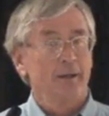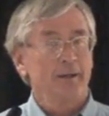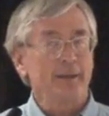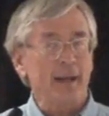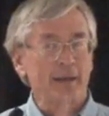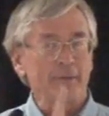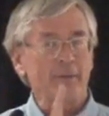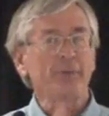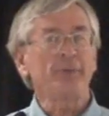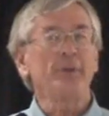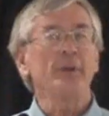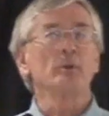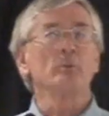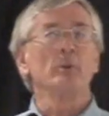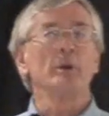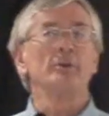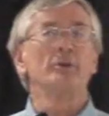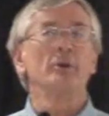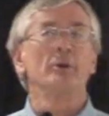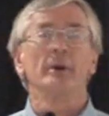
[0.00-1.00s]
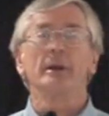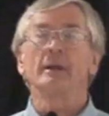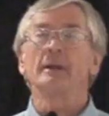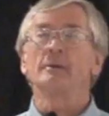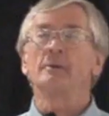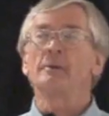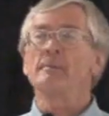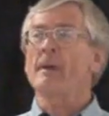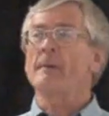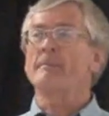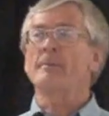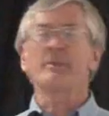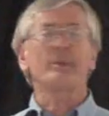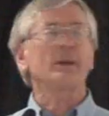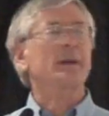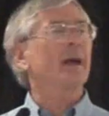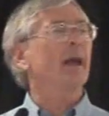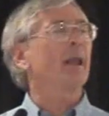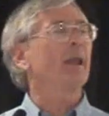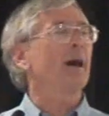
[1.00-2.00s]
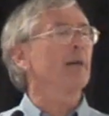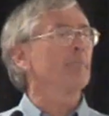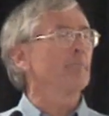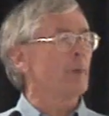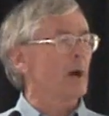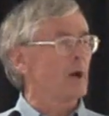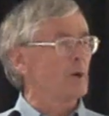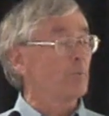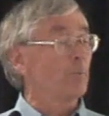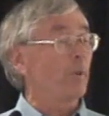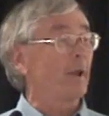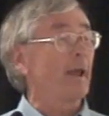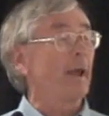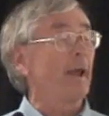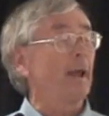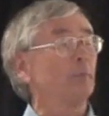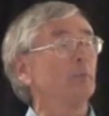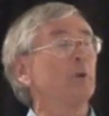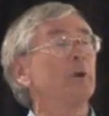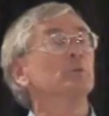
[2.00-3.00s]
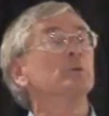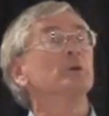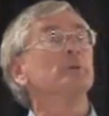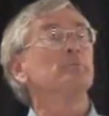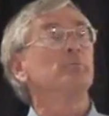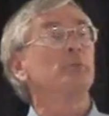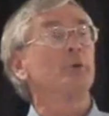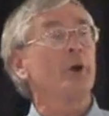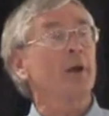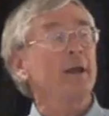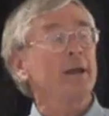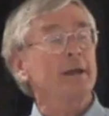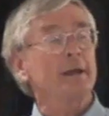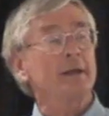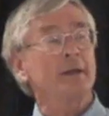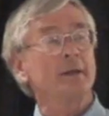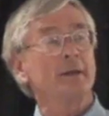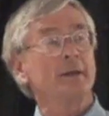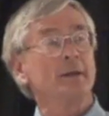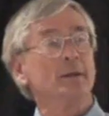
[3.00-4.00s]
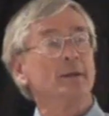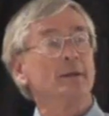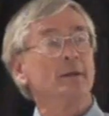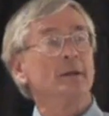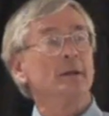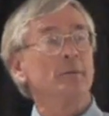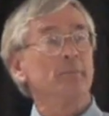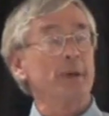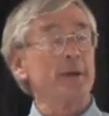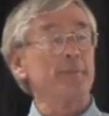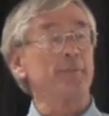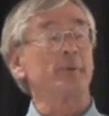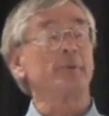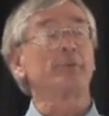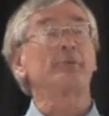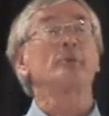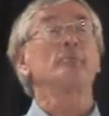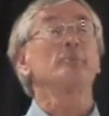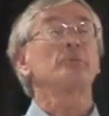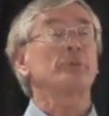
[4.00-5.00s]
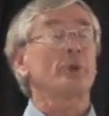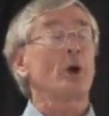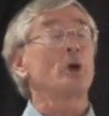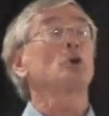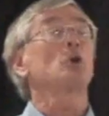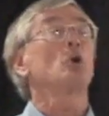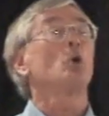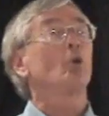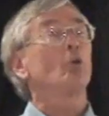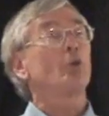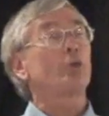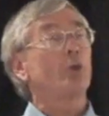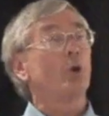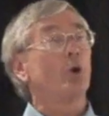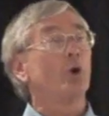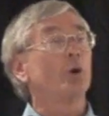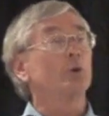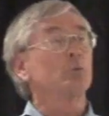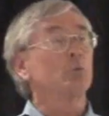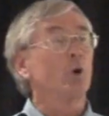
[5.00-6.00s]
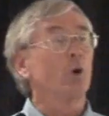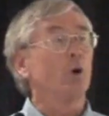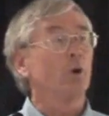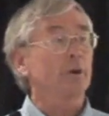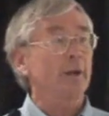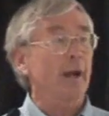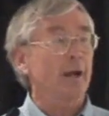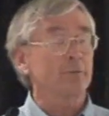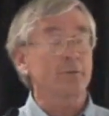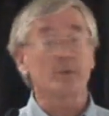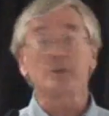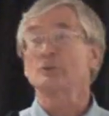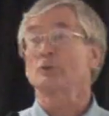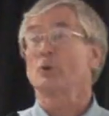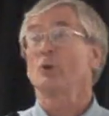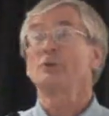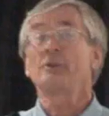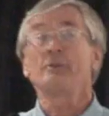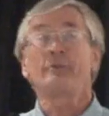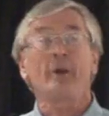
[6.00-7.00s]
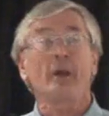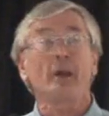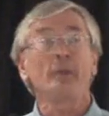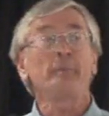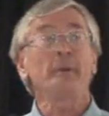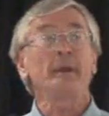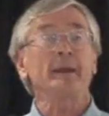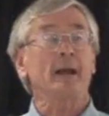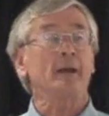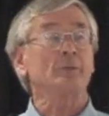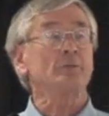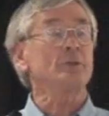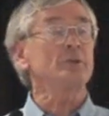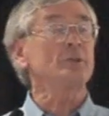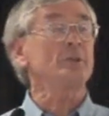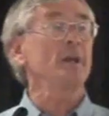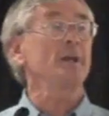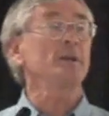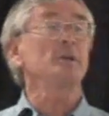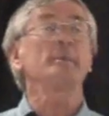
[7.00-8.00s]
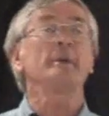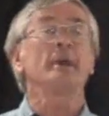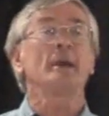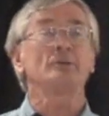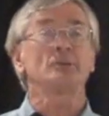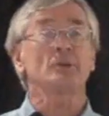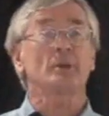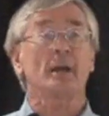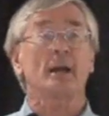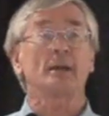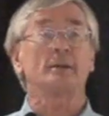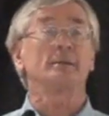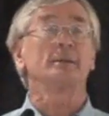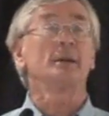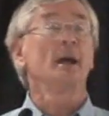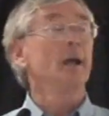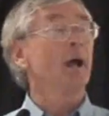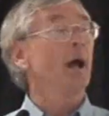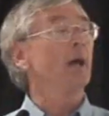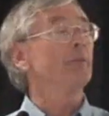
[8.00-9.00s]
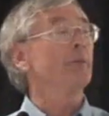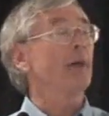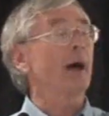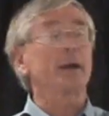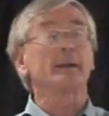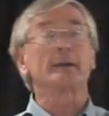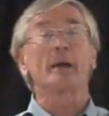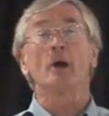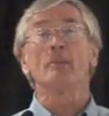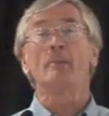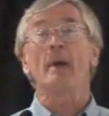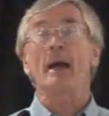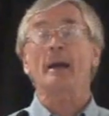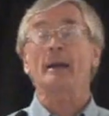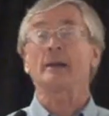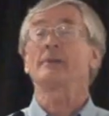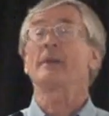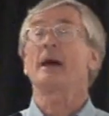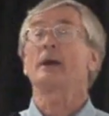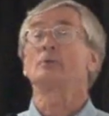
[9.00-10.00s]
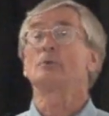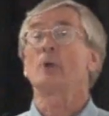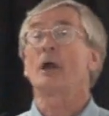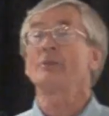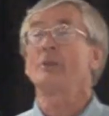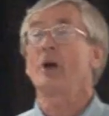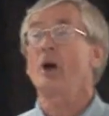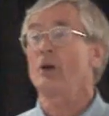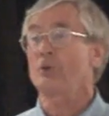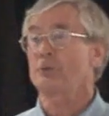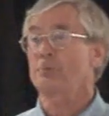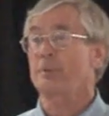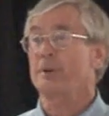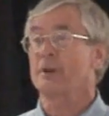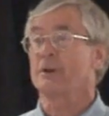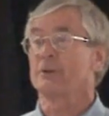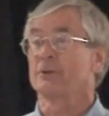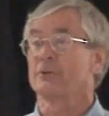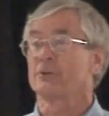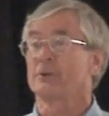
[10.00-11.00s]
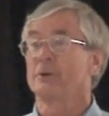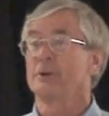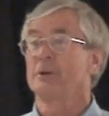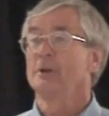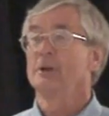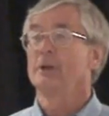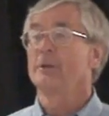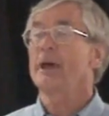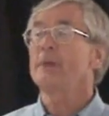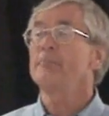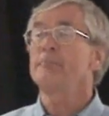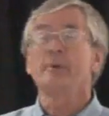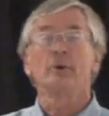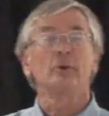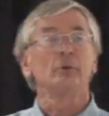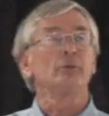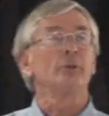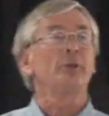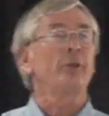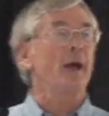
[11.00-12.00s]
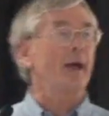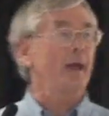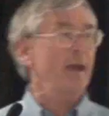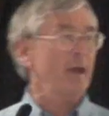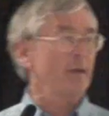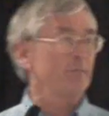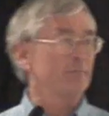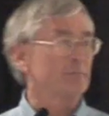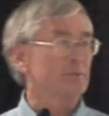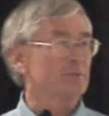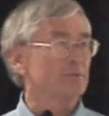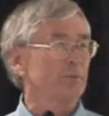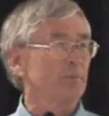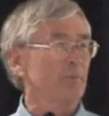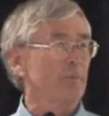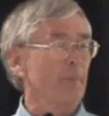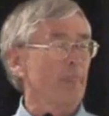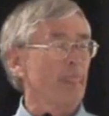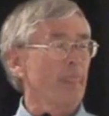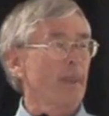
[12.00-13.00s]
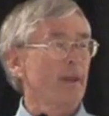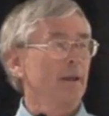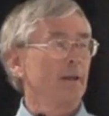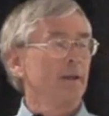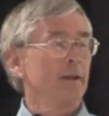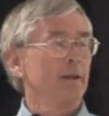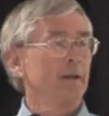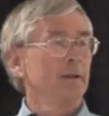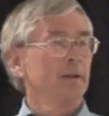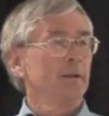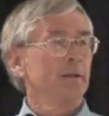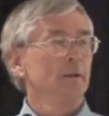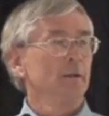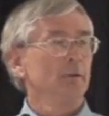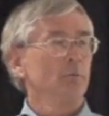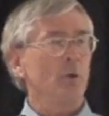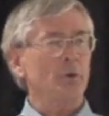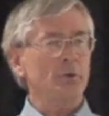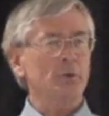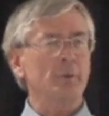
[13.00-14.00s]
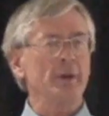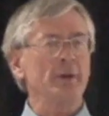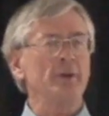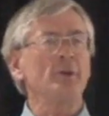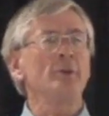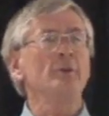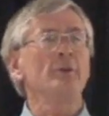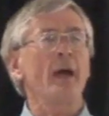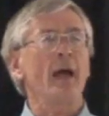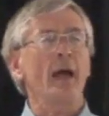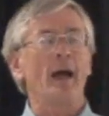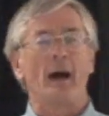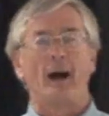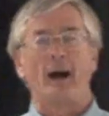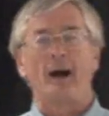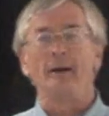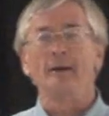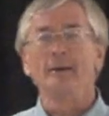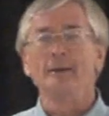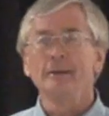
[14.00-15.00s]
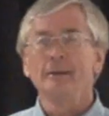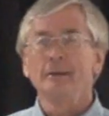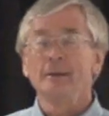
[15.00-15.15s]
The other thing we're doing, remember the Colombo plan? We would bring people from so-called third world countries or developing countries here to be educated, and they'd go back and they'd run the hospitals, they'd build the dams. What do we do now?